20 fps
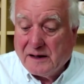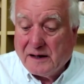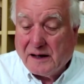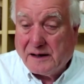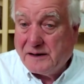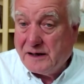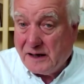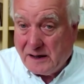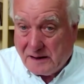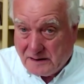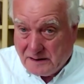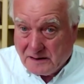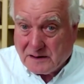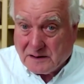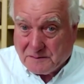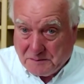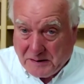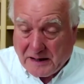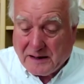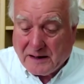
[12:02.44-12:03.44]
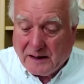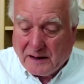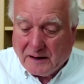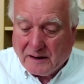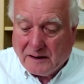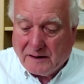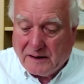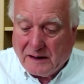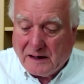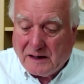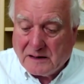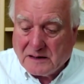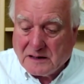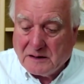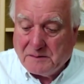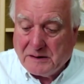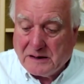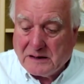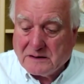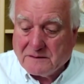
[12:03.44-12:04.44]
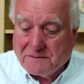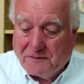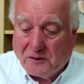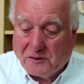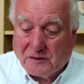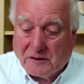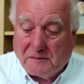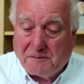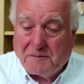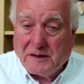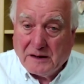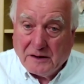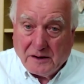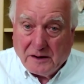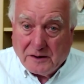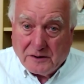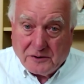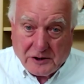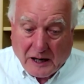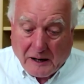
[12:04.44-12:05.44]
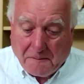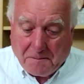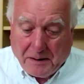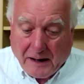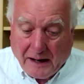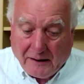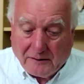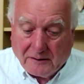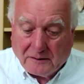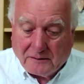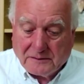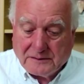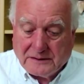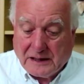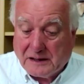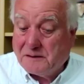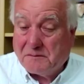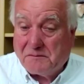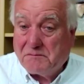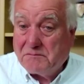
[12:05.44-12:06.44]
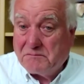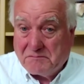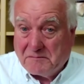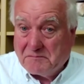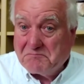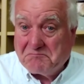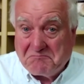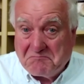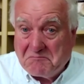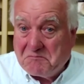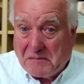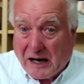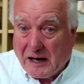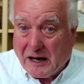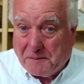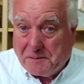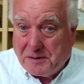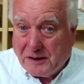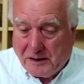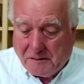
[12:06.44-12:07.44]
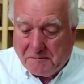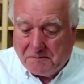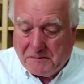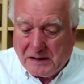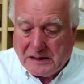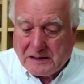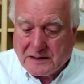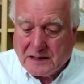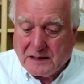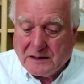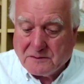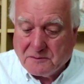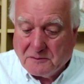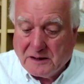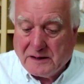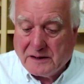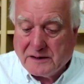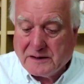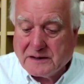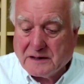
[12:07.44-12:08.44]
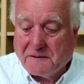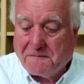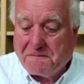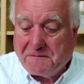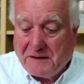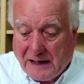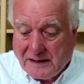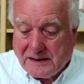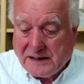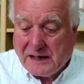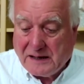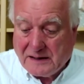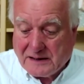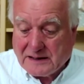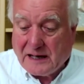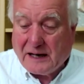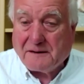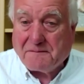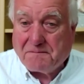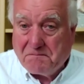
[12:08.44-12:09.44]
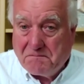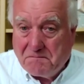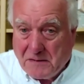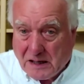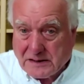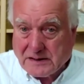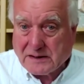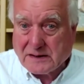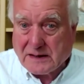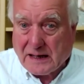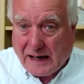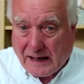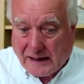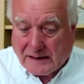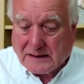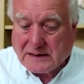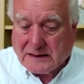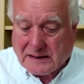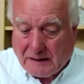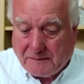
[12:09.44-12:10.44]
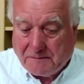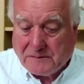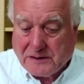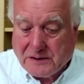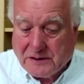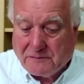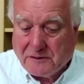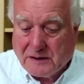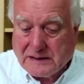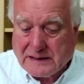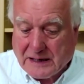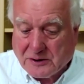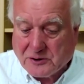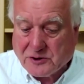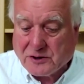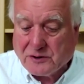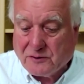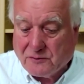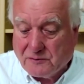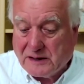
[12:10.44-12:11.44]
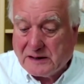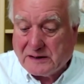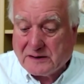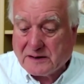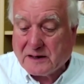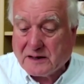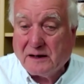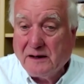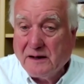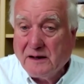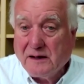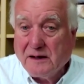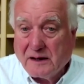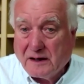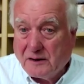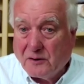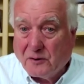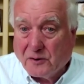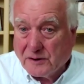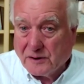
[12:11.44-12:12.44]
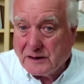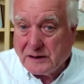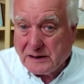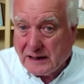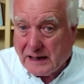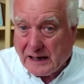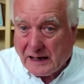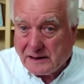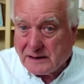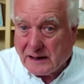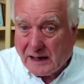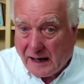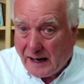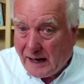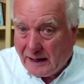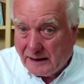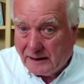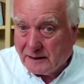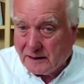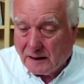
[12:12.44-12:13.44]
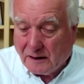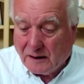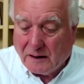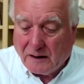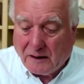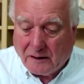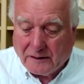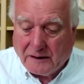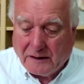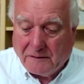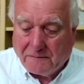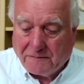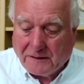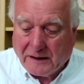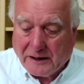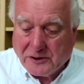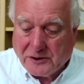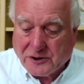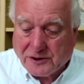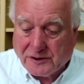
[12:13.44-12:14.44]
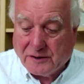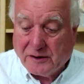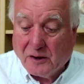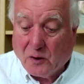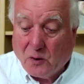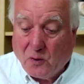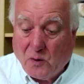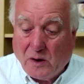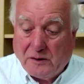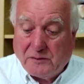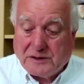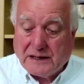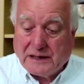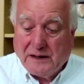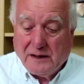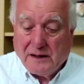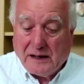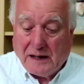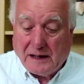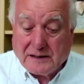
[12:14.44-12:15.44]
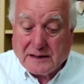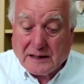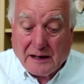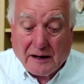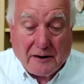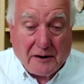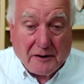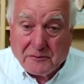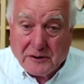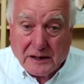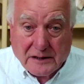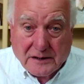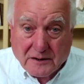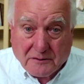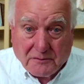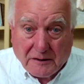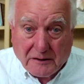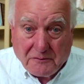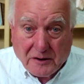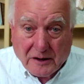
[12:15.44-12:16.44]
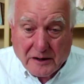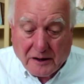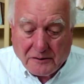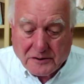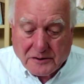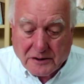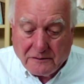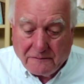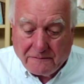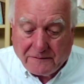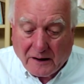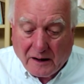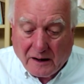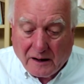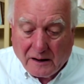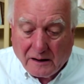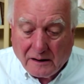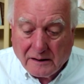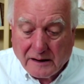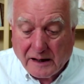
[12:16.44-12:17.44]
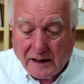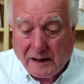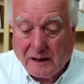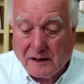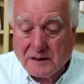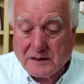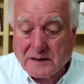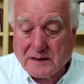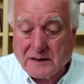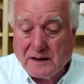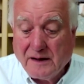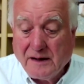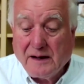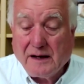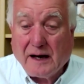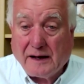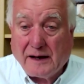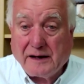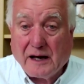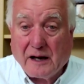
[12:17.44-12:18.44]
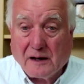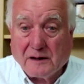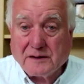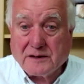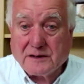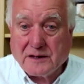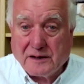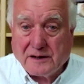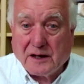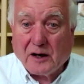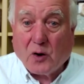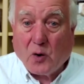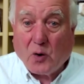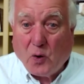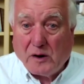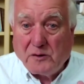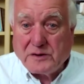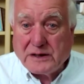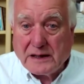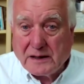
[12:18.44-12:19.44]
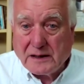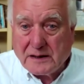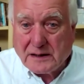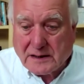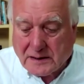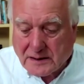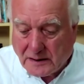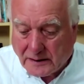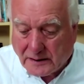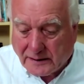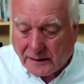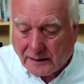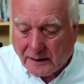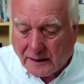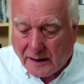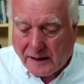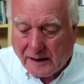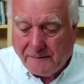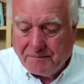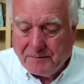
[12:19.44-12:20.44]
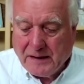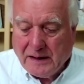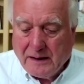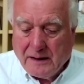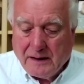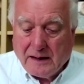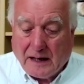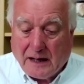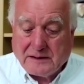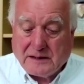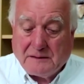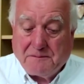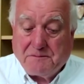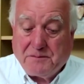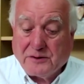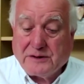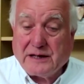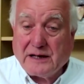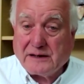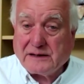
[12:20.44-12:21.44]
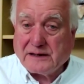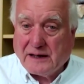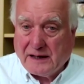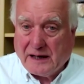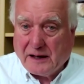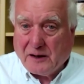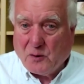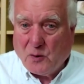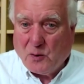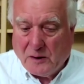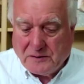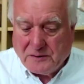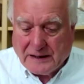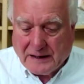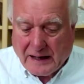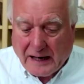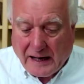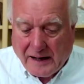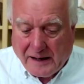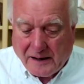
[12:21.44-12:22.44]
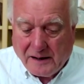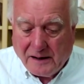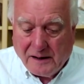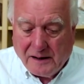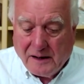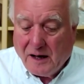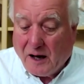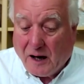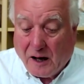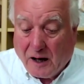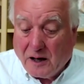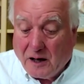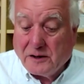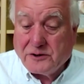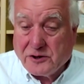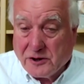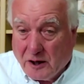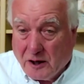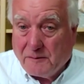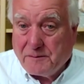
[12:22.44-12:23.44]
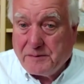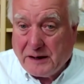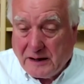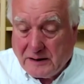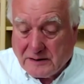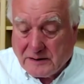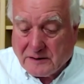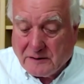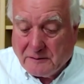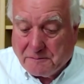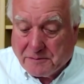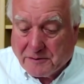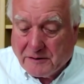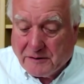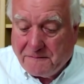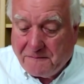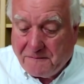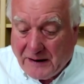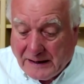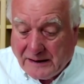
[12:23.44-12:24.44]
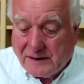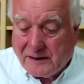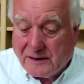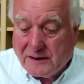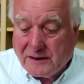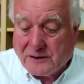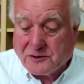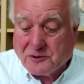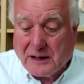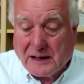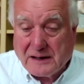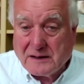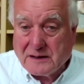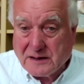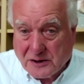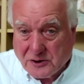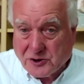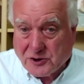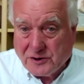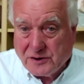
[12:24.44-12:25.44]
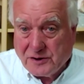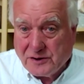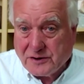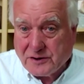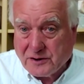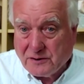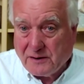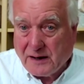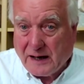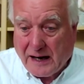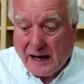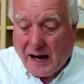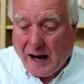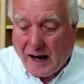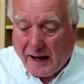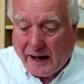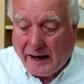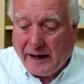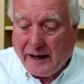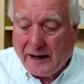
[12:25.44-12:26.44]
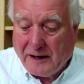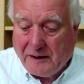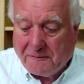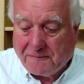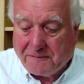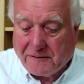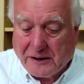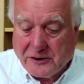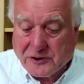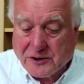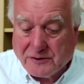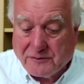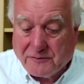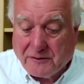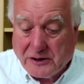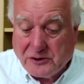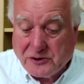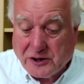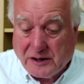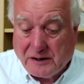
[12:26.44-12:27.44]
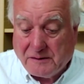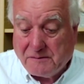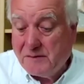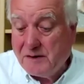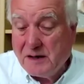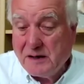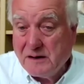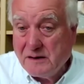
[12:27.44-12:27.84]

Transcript: Indeed, speaking at the ECB's forum, Jay Powell didn't, in my opinion, mince his words. The Fed, he said, must accept a recession risk in order to get a handle on inflation. Quote, is there a risk we will go too far? He asked, and he answered, quote, certainly. As he put it, and I quote again, our job is to prevent the transition to a higher inflation regime.